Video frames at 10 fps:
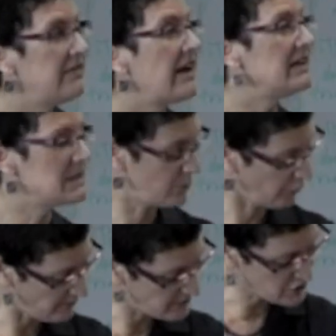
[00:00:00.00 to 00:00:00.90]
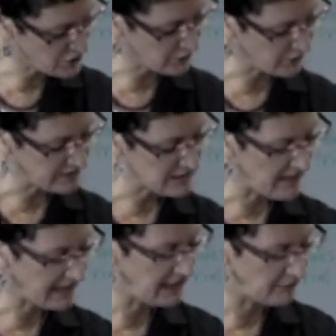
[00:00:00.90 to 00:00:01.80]
that it is premature to
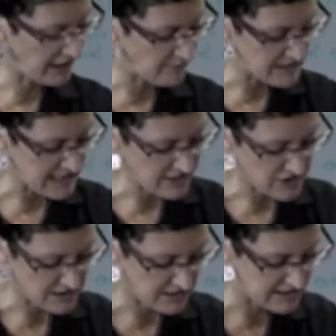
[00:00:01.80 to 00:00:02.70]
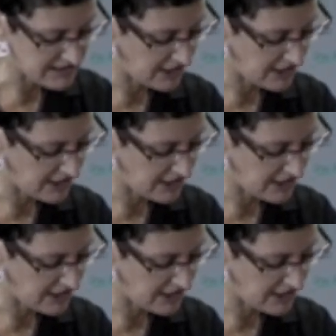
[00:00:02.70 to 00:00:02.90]
make any recommendations in this